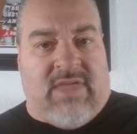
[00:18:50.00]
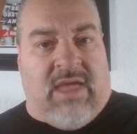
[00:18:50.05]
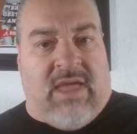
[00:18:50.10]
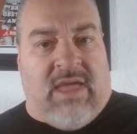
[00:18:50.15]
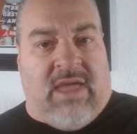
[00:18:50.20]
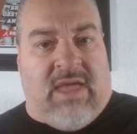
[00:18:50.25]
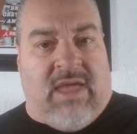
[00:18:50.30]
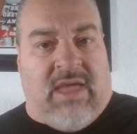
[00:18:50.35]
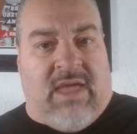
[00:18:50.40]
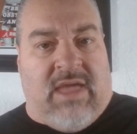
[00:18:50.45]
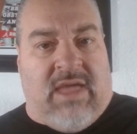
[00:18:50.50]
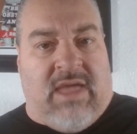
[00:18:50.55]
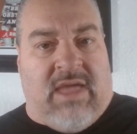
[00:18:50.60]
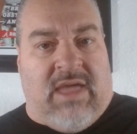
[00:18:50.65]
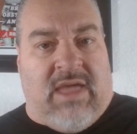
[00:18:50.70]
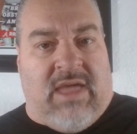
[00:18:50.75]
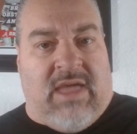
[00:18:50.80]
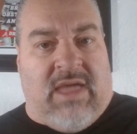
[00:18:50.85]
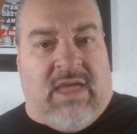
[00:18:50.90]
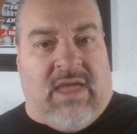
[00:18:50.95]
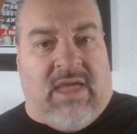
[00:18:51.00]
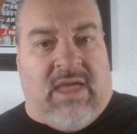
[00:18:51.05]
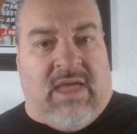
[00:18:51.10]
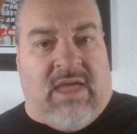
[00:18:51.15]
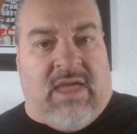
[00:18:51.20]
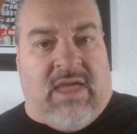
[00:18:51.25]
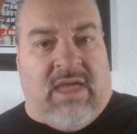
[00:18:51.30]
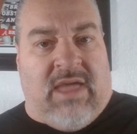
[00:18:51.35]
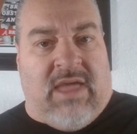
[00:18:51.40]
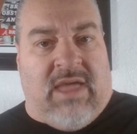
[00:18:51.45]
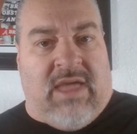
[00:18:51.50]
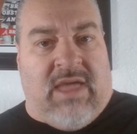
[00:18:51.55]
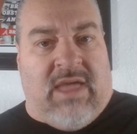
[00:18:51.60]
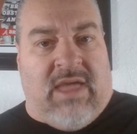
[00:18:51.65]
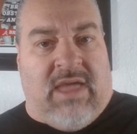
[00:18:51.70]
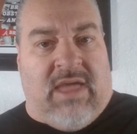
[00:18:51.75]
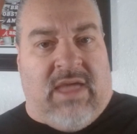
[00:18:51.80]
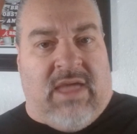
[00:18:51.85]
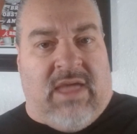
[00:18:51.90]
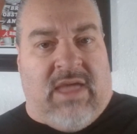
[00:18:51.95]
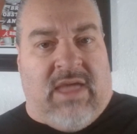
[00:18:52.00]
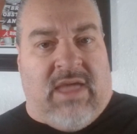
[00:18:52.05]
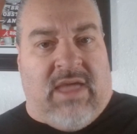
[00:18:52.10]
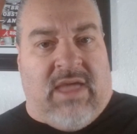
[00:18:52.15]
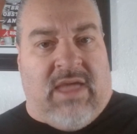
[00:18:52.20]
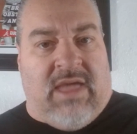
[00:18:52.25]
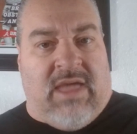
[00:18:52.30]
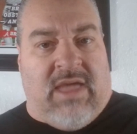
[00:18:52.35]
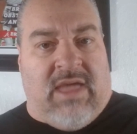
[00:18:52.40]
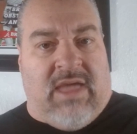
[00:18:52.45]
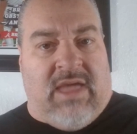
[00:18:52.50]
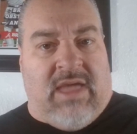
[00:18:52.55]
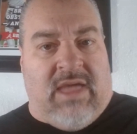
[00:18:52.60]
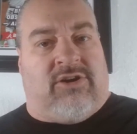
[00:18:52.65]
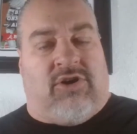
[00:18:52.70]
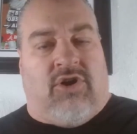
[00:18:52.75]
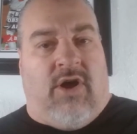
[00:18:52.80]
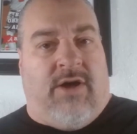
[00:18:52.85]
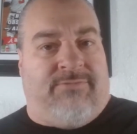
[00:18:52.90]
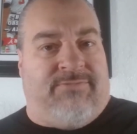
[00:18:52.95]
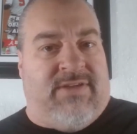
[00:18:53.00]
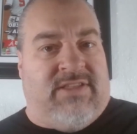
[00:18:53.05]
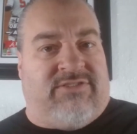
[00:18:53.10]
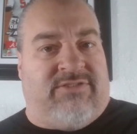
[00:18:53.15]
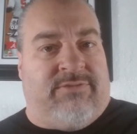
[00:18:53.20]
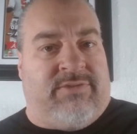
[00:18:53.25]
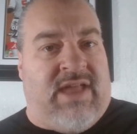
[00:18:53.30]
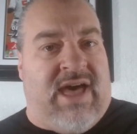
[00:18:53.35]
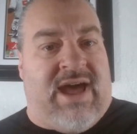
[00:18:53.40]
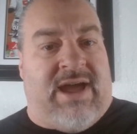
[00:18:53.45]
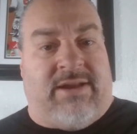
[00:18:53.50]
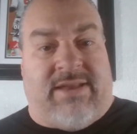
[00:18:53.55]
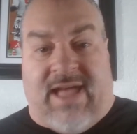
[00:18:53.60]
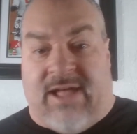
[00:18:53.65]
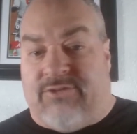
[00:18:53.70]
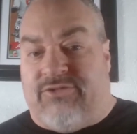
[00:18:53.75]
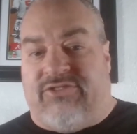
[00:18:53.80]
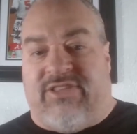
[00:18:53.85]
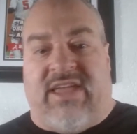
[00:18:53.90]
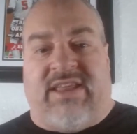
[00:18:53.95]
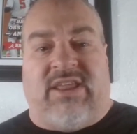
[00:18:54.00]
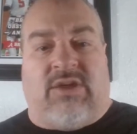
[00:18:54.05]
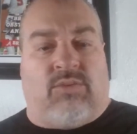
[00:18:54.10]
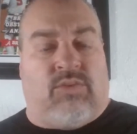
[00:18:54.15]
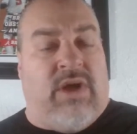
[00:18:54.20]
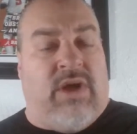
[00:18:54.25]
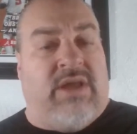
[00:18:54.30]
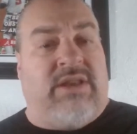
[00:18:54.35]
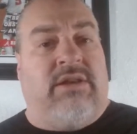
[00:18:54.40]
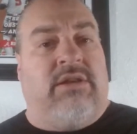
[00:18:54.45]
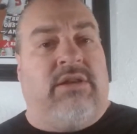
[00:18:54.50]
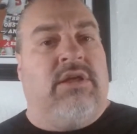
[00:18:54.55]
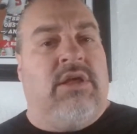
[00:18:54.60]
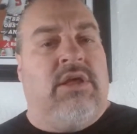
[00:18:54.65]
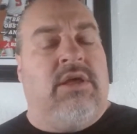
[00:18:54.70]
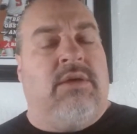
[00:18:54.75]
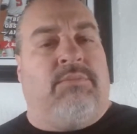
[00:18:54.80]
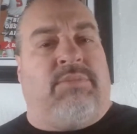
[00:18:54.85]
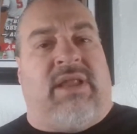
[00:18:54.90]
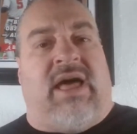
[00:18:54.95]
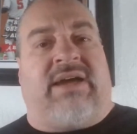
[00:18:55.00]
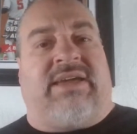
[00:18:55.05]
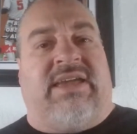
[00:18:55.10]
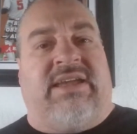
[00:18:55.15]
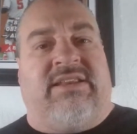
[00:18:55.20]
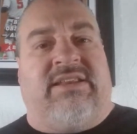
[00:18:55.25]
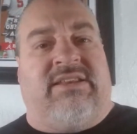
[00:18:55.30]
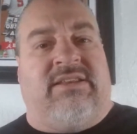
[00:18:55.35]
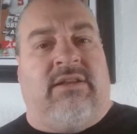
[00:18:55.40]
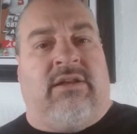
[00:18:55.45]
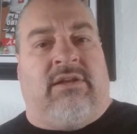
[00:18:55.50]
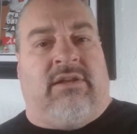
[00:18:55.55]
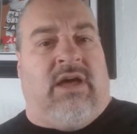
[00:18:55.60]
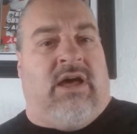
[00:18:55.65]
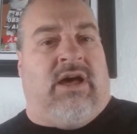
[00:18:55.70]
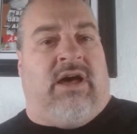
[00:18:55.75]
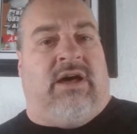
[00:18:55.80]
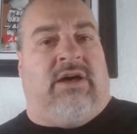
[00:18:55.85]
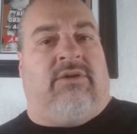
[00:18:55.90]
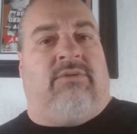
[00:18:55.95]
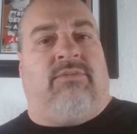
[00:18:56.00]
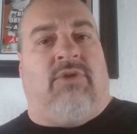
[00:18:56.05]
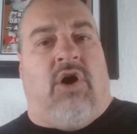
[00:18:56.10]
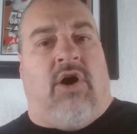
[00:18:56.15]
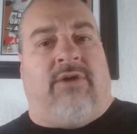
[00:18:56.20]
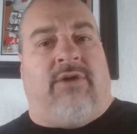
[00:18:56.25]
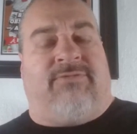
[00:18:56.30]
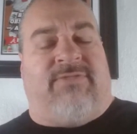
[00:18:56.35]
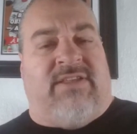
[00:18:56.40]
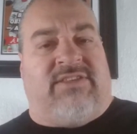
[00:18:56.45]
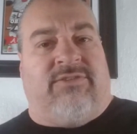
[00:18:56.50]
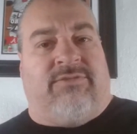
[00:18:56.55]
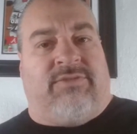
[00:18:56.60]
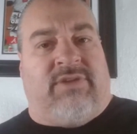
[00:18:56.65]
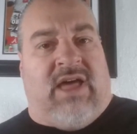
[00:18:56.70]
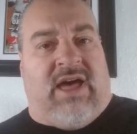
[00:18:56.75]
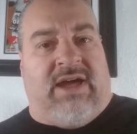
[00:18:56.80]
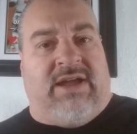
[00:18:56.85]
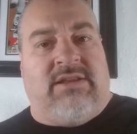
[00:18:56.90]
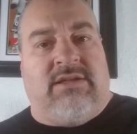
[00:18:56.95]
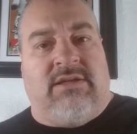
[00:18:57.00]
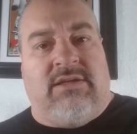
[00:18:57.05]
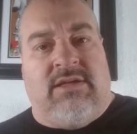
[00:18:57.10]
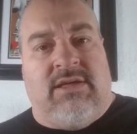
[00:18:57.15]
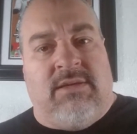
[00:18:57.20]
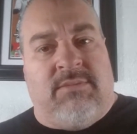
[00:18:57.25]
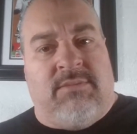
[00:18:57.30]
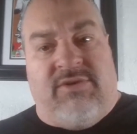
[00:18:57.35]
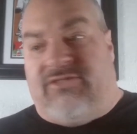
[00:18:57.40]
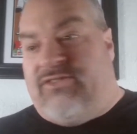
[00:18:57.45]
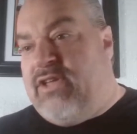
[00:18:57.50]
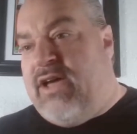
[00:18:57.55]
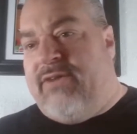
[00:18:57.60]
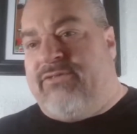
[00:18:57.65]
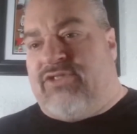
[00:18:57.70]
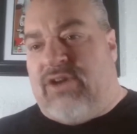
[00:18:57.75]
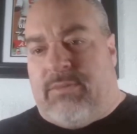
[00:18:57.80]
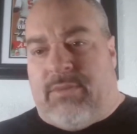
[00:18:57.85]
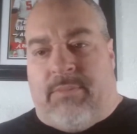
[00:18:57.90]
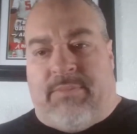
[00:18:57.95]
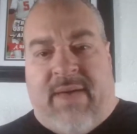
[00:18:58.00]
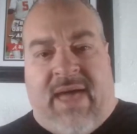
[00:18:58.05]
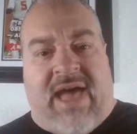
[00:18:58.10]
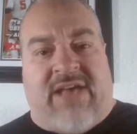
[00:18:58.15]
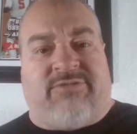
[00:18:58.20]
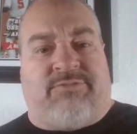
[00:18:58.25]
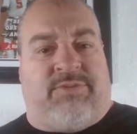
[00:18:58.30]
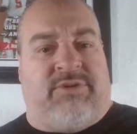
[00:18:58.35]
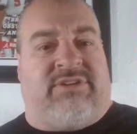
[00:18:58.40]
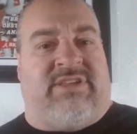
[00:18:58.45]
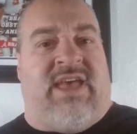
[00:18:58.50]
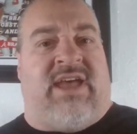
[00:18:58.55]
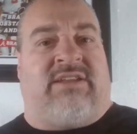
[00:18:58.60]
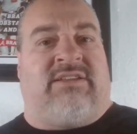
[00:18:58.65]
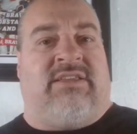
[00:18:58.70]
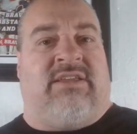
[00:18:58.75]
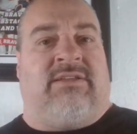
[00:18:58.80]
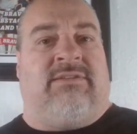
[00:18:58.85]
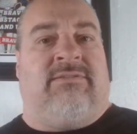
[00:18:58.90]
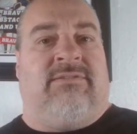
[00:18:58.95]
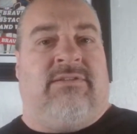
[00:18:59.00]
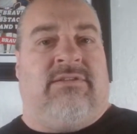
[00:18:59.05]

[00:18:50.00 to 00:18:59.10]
And by the way, we still have trouble pass protecting in our offensive line. Outstanding run blocking offensive line, but we still have trouble pass protecting.